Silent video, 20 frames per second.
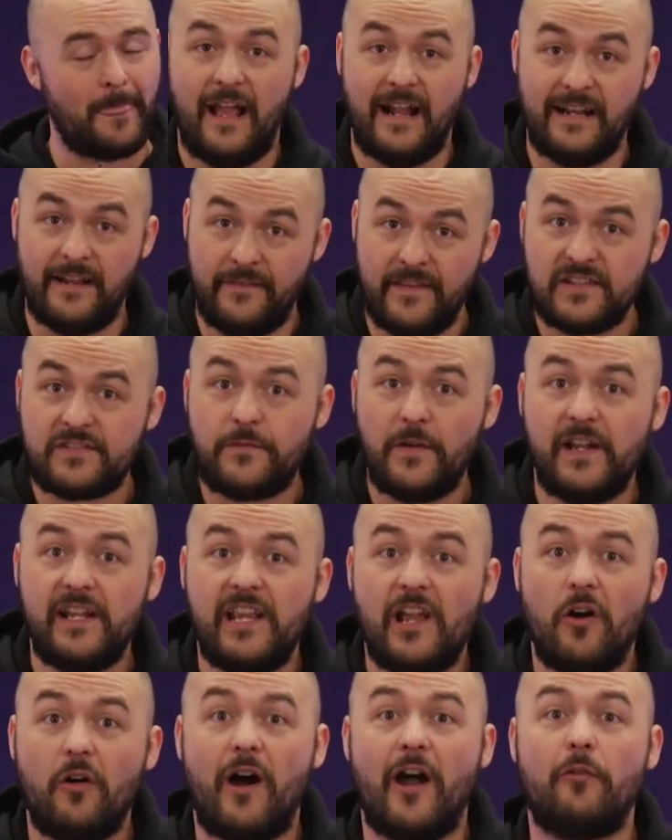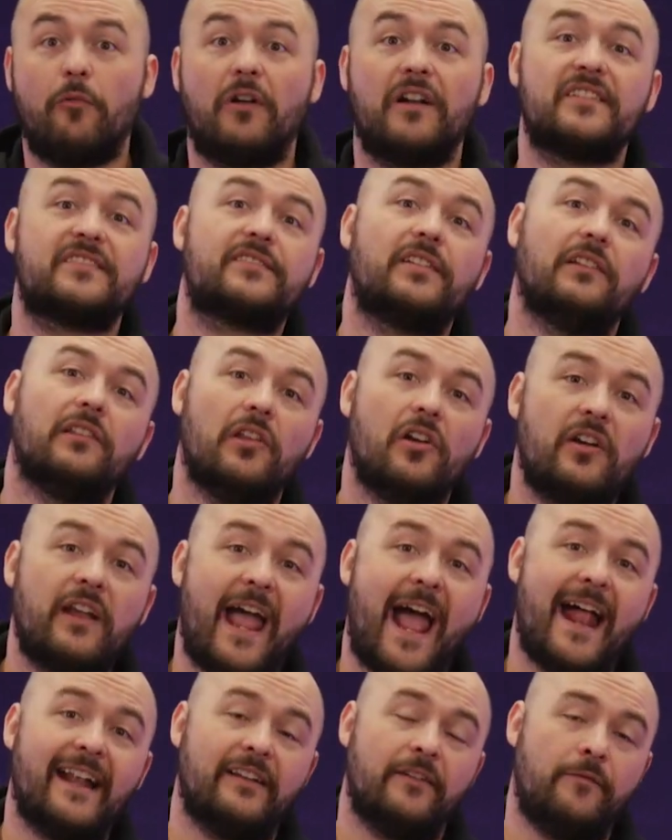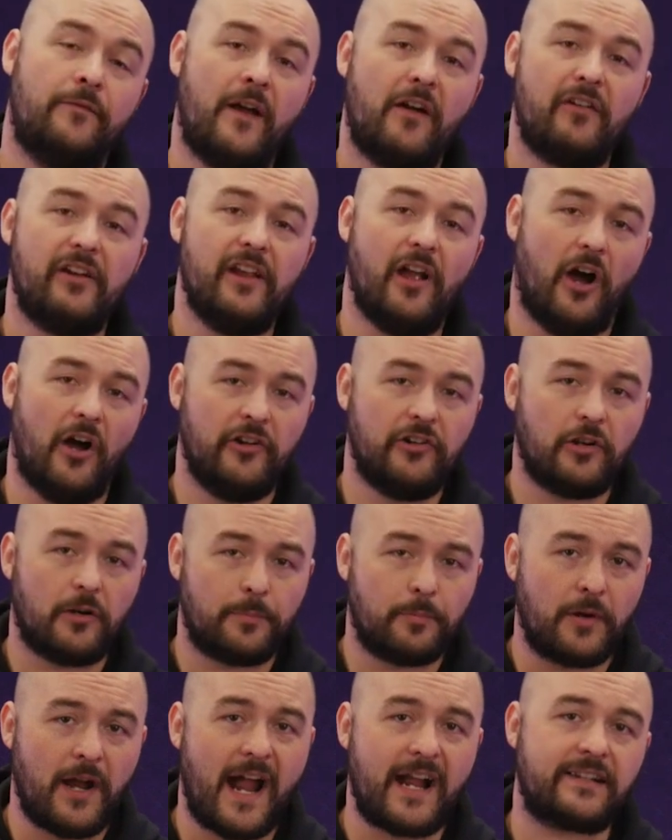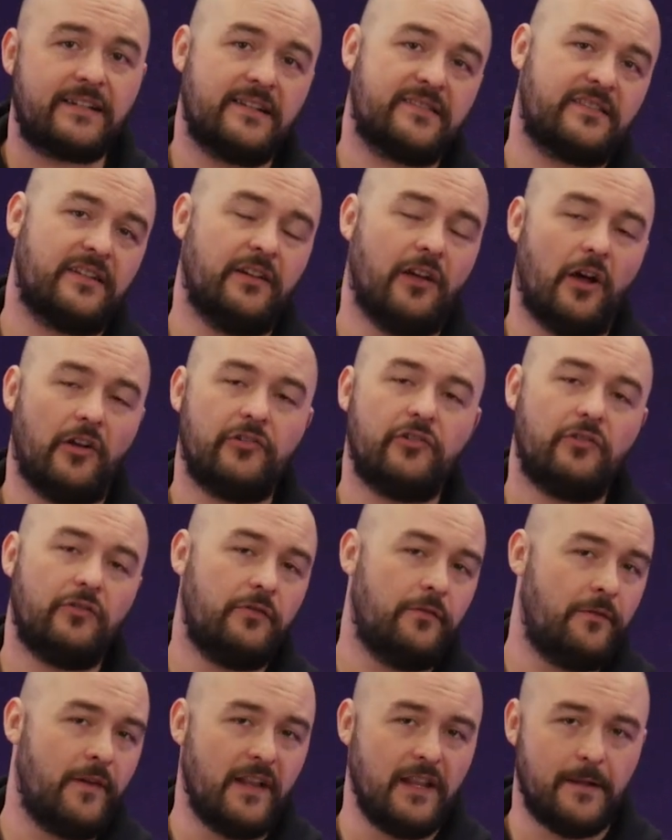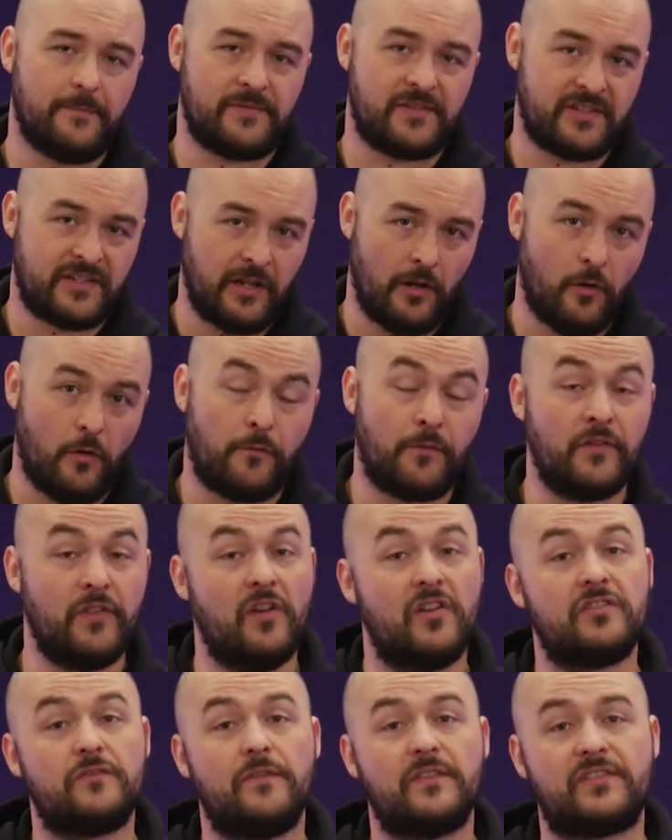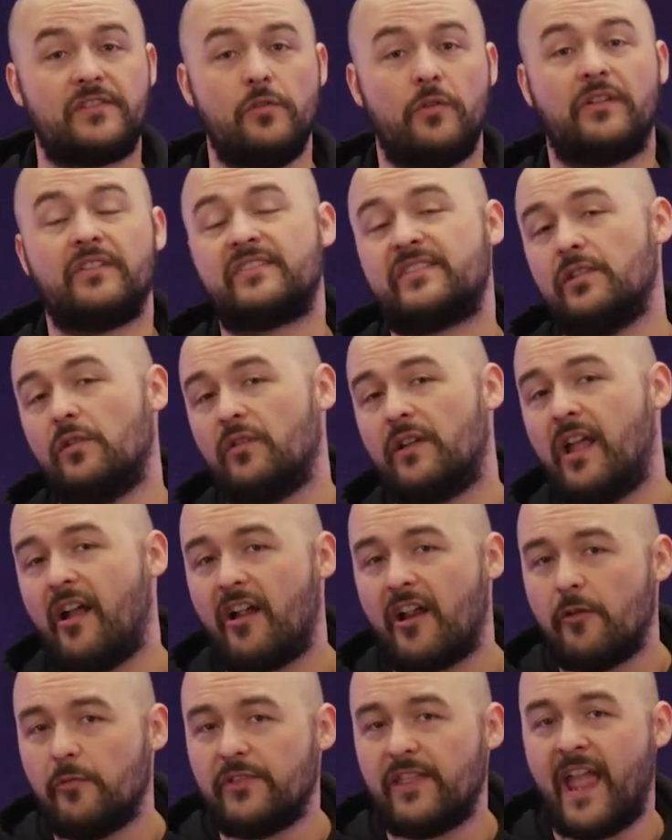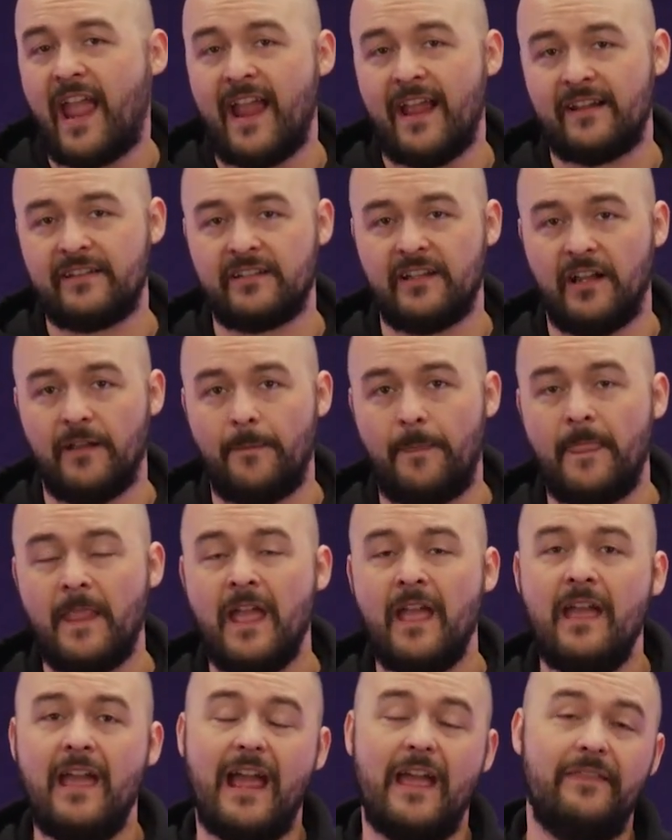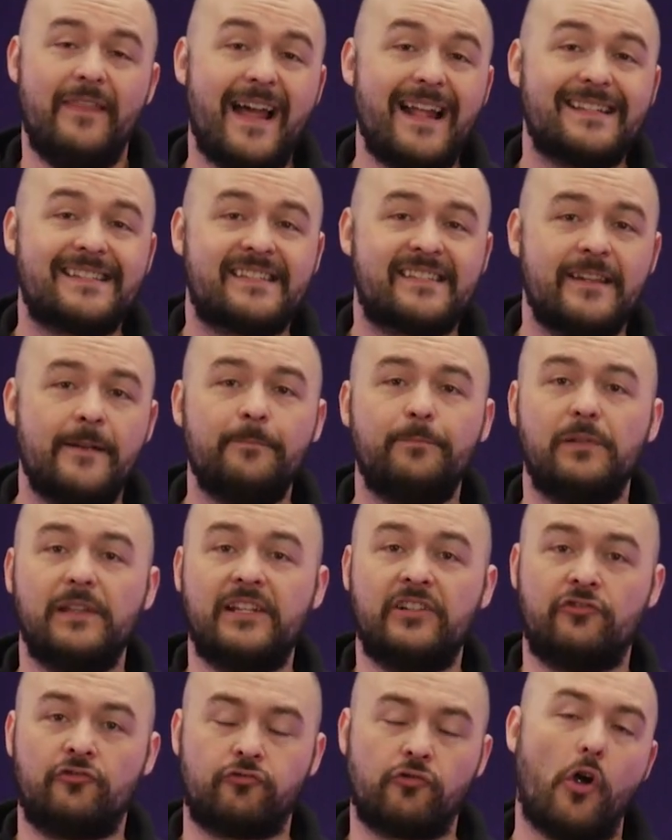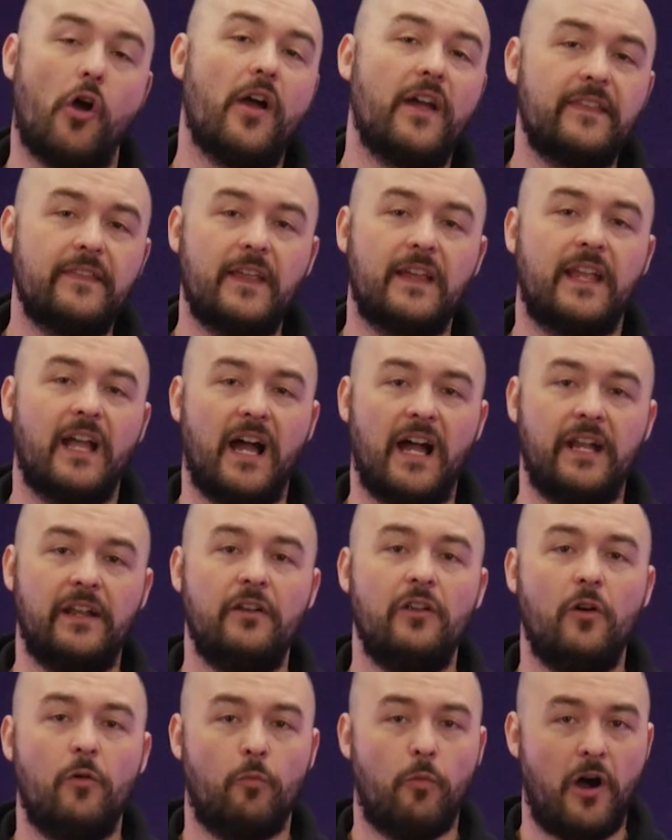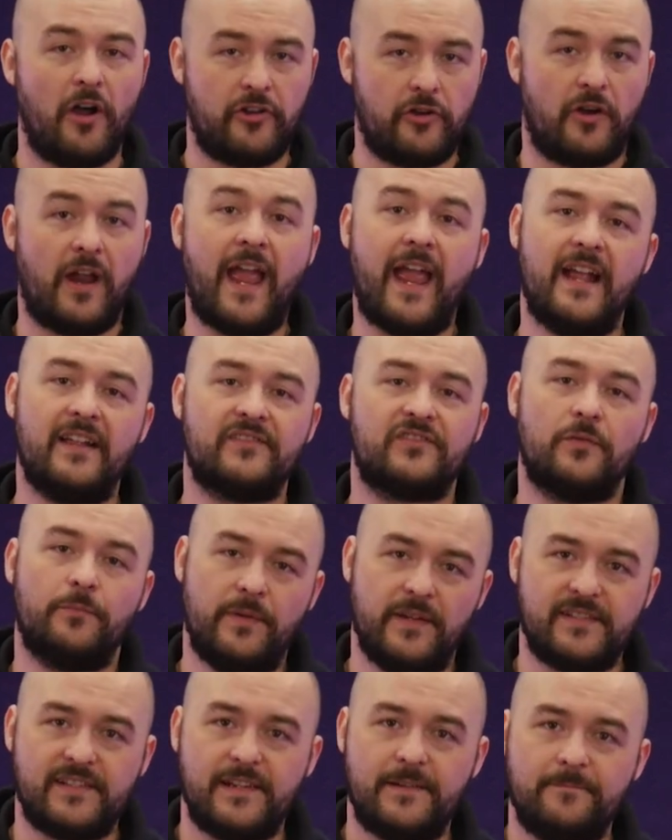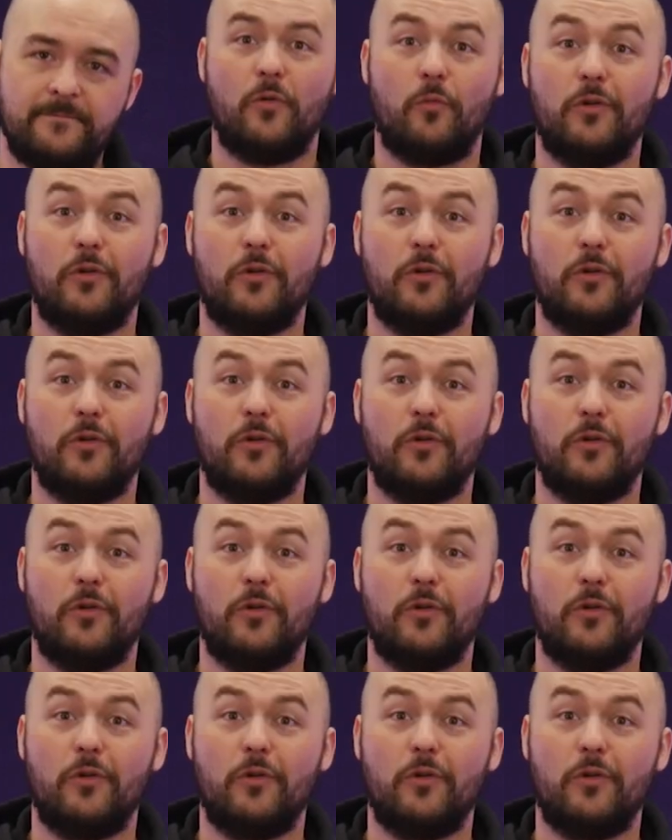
And in this video, I want us to look at a very under-practiced and underdeveloped skill for those of us who can still carry with a handgun, and that's simply drawing the gun while your hands are busy.